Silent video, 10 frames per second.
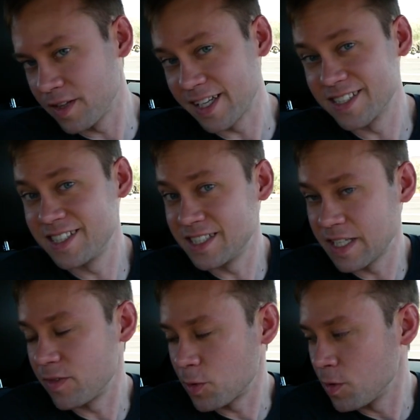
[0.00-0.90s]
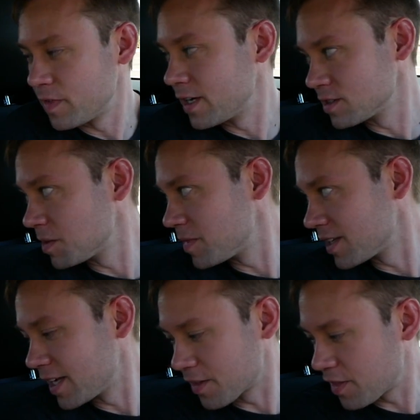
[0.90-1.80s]
than like a C7 Corvette or
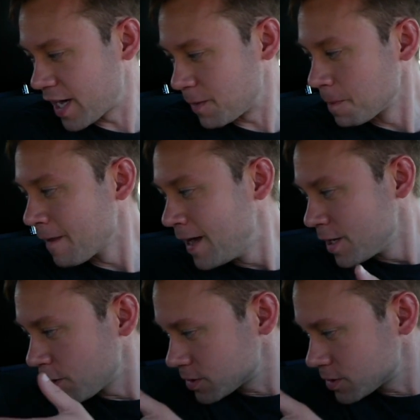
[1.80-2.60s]
something like that. You